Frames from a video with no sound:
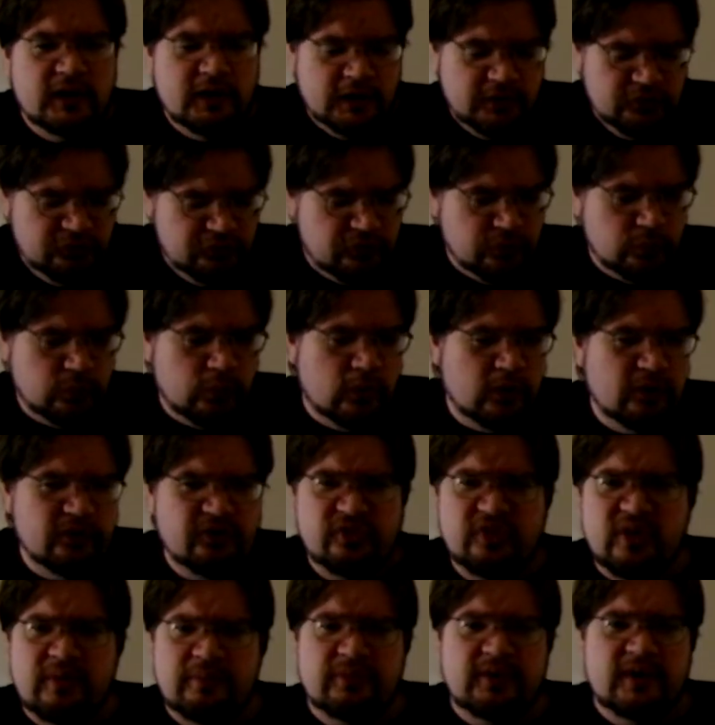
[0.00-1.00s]
towards
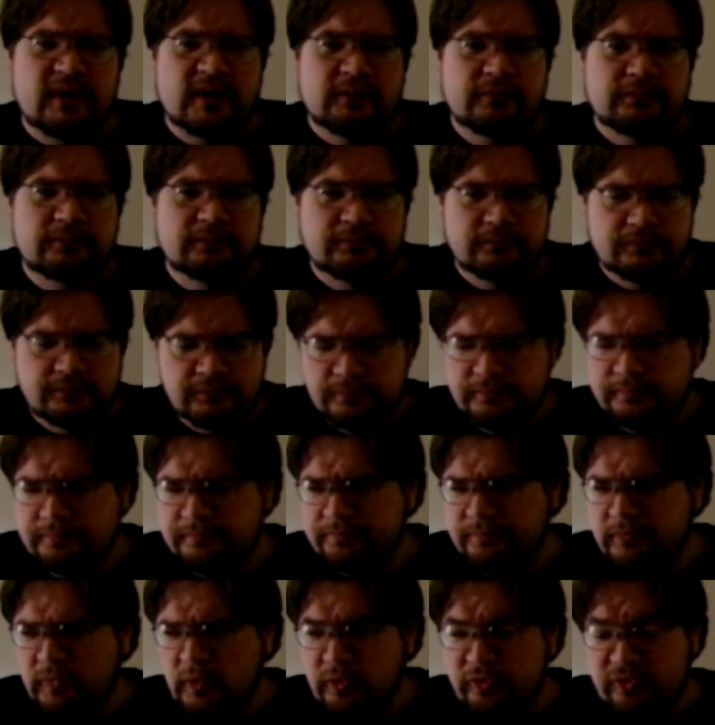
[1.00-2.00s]
something
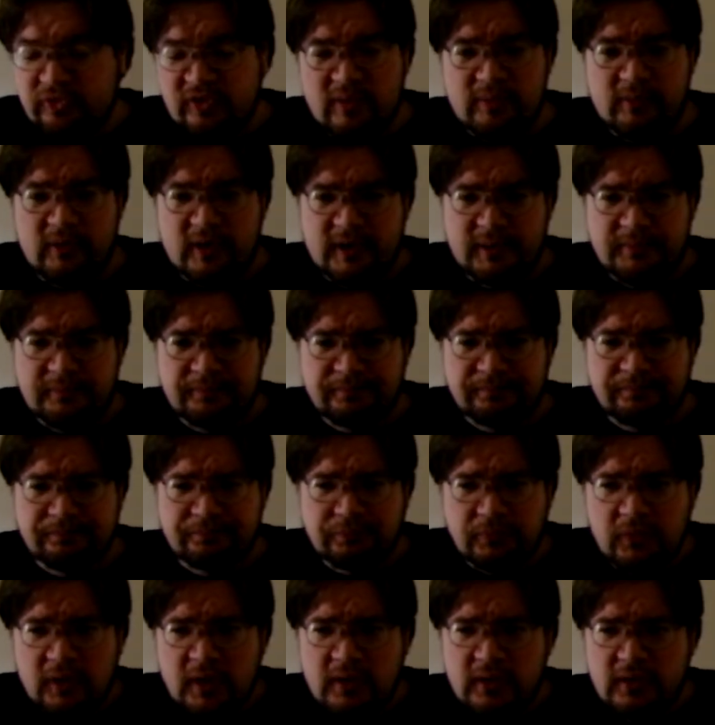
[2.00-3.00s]
or someone
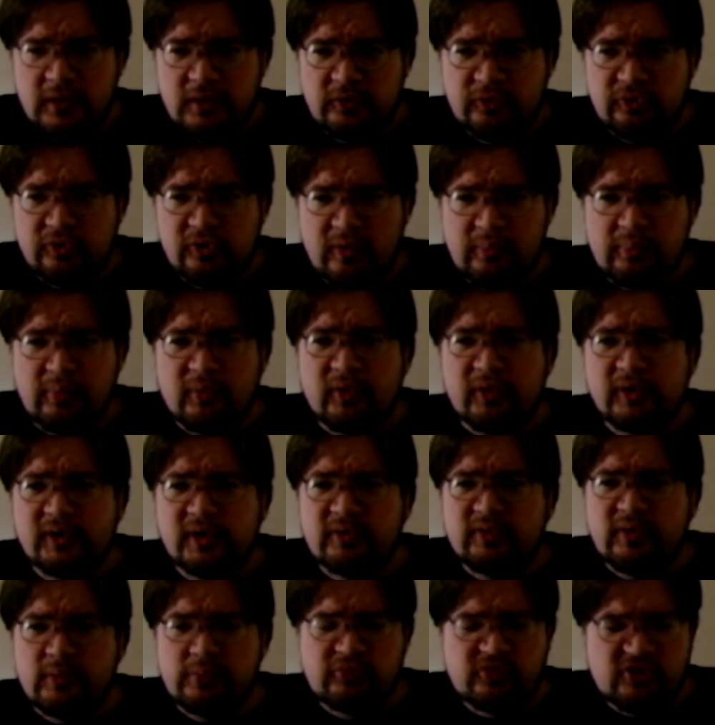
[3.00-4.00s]
to the point of
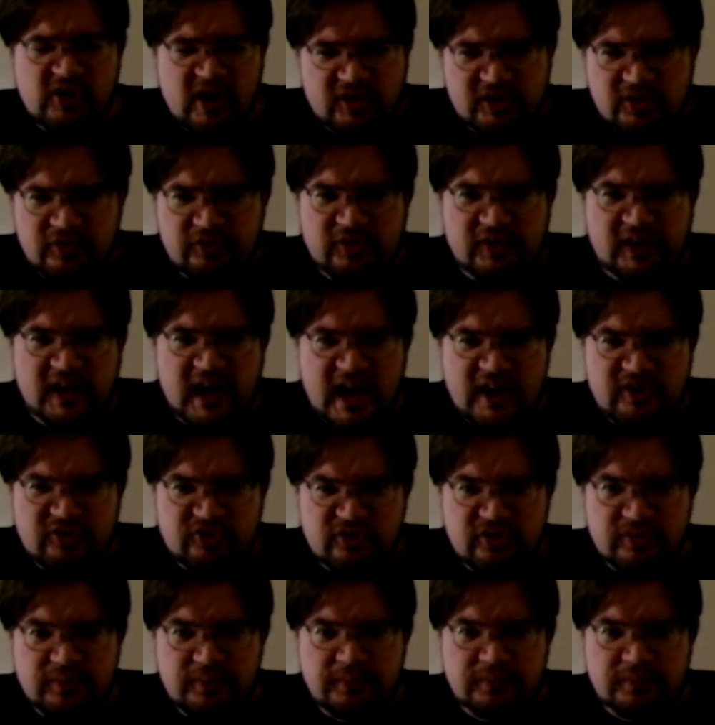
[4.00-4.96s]
objectification.